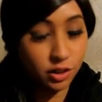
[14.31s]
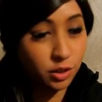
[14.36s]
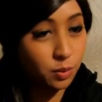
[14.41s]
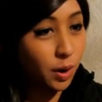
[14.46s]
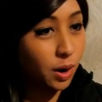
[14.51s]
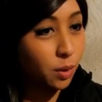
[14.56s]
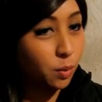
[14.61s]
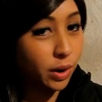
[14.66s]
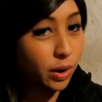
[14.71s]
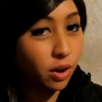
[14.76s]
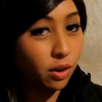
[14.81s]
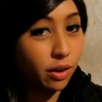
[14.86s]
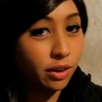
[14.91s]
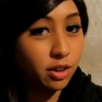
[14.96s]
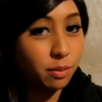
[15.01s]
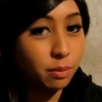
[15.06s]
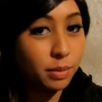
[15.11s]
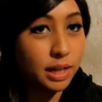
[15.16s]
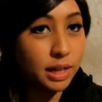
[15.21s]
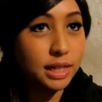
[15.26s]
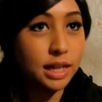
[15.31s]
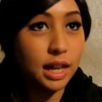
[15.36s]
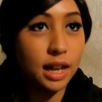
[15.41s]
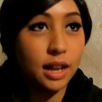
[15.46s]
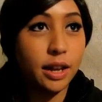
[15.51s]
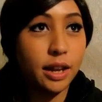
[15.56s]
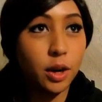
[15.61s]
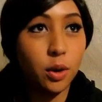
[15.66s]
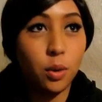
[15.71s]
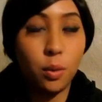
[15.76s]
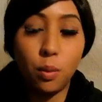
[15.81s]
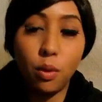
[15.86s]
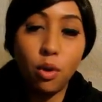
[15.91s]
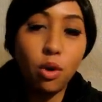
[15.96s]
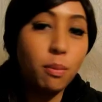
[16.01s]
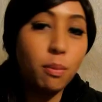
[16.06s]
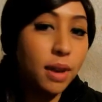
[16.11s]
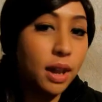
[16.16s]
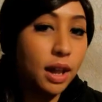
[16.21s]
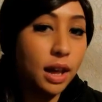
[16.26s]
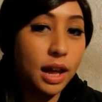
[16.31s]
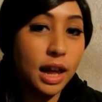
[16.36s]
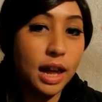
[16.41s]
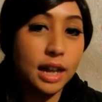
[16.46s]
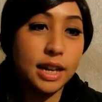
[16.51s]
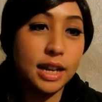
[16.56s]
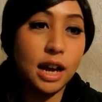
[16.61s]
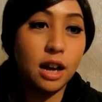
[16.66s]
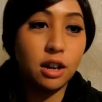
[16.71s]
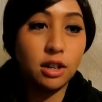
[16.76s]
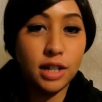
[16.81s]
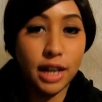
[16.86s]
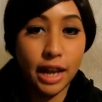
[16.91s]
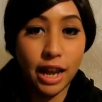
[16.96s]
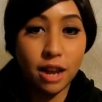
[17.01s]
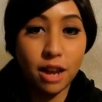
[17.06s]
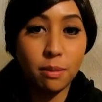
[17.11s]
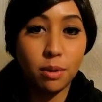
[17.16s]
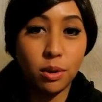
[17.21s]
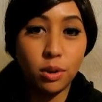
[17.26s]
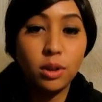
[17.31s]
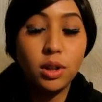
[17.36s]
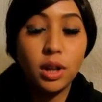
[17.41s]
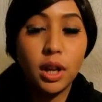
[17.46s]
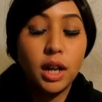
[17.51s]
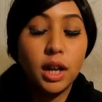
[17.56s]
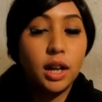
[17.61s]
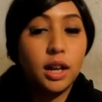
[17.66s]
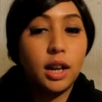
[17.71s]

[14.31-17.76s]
where we're going to be selling Worbla at our table.